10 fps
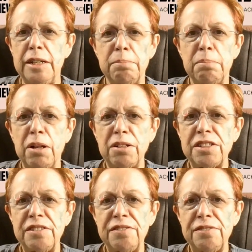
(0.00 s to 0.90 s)

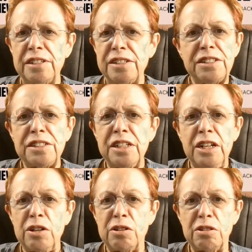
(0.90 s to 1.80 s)
impulsiveness,
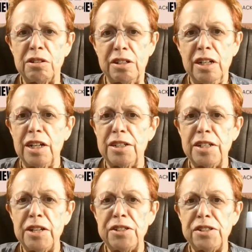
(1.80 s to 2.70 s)
or
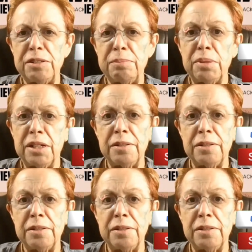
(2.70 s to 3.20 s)
attention.